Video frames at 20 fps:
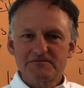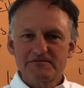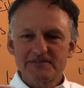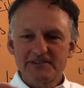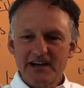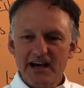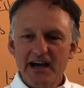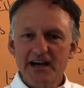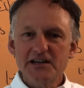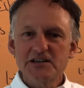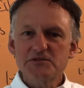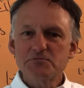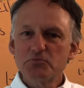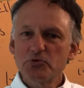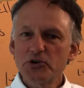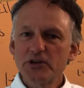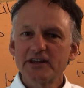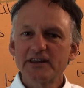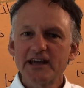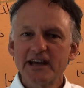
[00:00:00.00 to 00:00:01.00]
God is
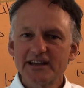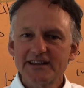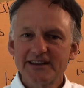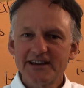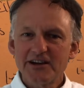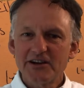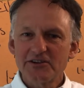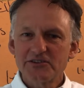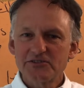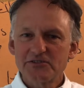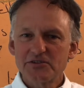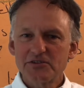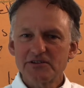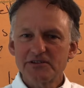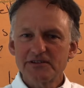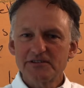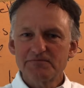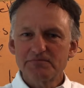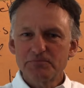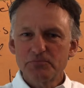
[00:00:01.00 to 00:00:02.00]
putting that there
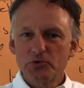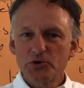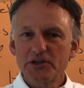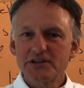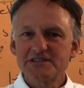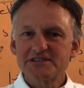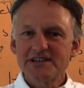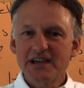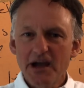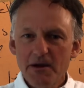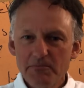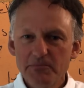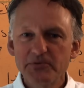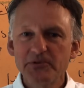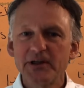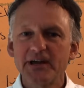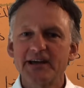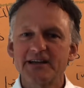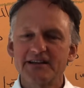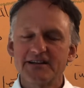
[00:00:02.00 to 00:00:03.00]
to put a
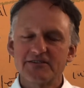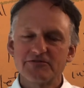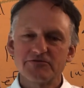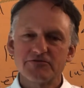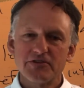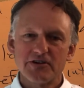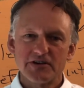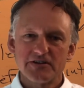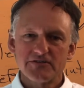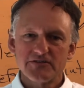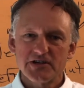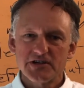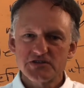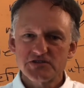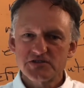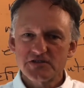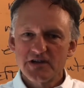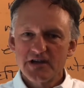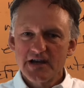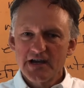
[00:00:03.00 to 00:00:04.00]
template in front of
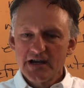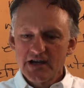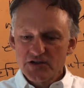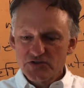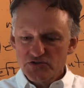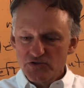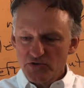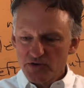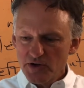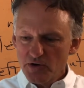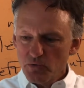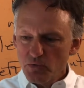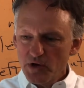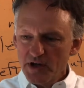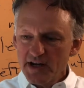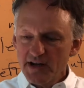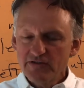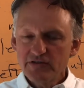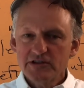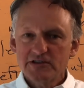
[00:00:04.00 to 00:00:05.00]
us so that
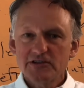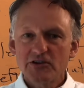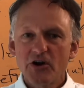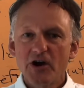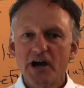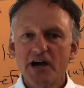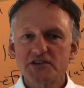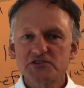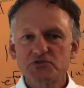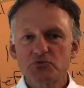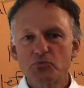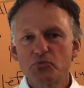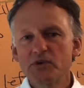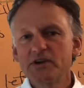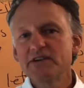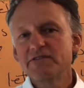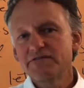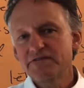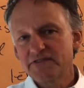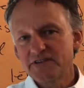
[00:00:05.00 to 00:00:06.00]
whatever loss
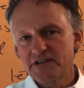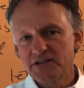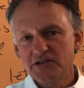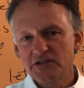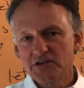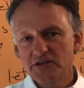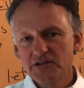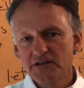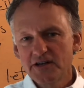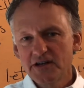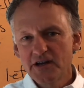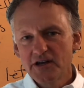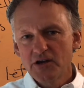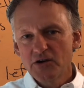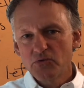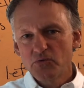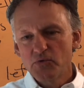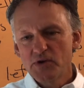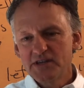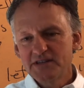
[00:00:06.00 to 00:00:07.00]
we feel,
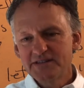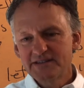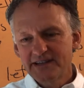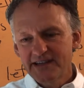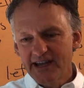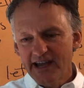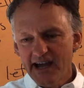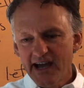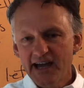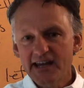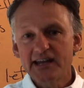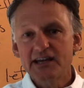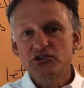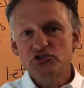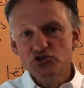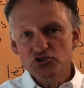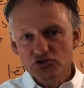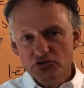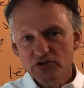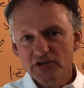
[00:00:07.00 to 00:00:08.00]
we can and
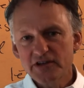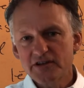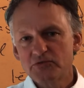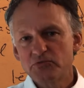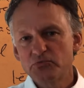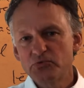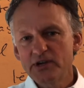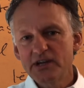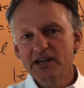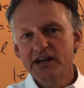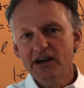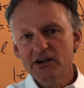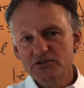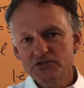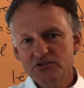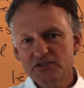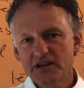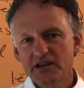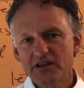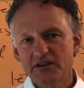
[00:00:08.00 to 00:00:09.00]
should read
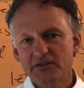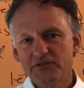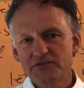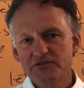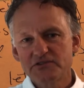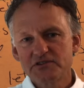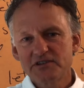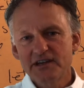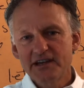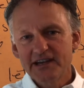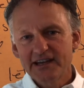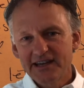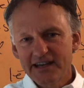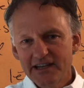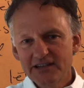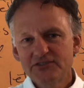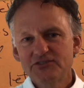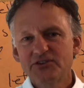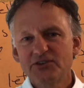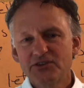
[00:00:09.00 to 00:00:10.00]
ourselves
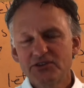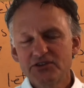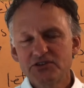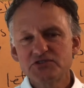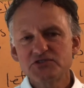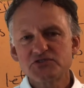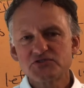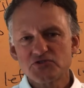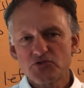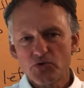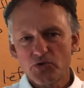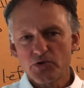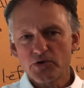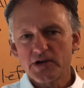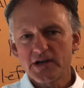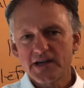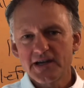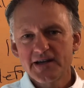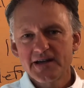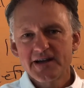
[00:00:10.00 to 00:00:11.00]
into this
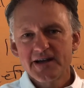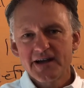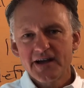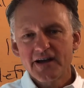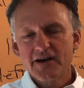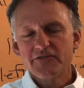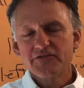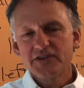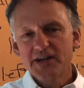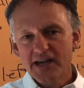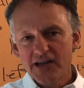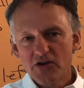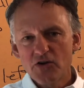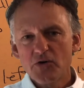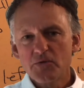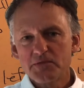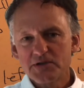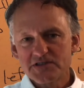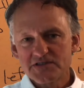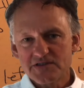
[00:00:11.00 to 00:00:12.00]
story of
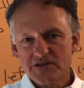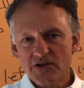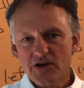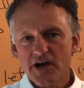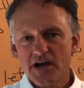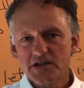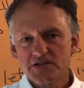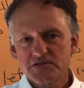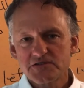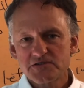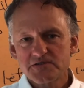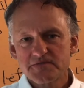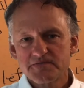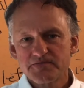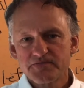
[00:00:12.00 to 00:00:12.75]
Naomi's loss.